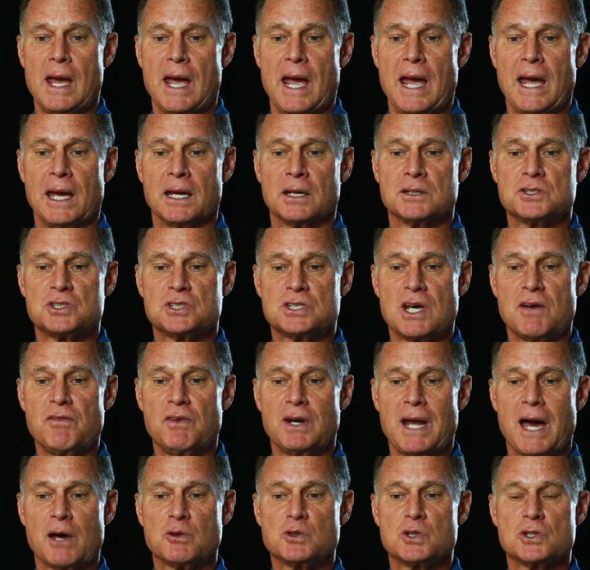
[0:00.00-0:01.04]
And
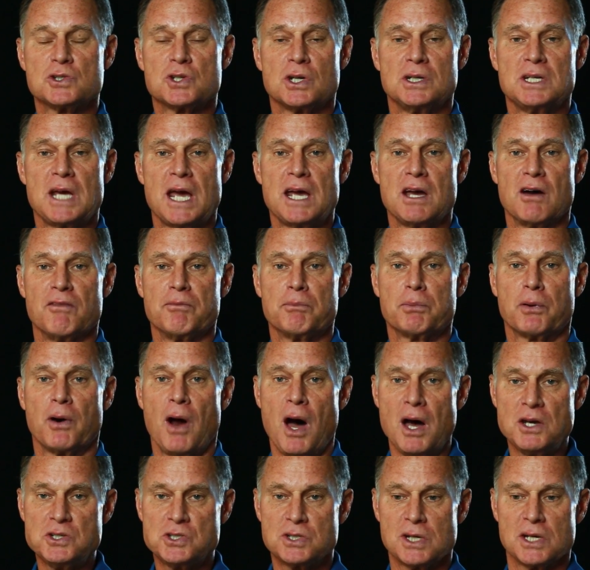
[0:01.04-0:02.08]
seven ounces a day of
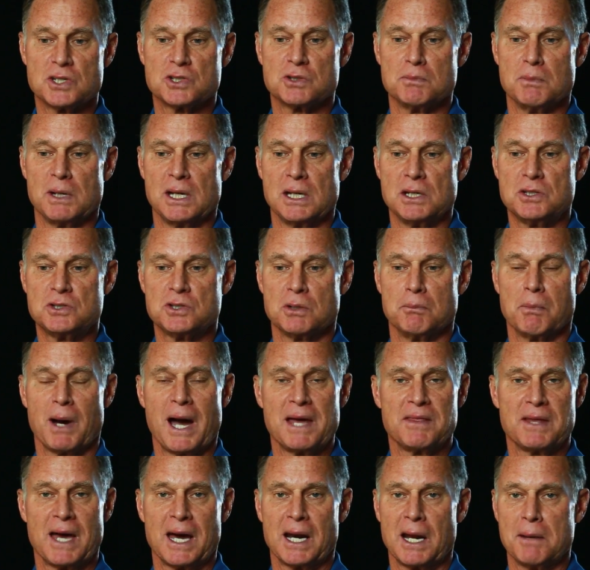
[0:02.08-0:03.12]
processed meats, and
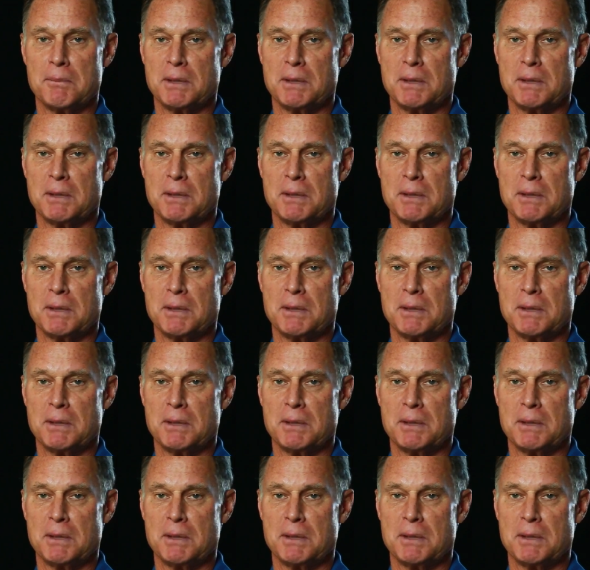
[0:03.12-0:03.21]
by that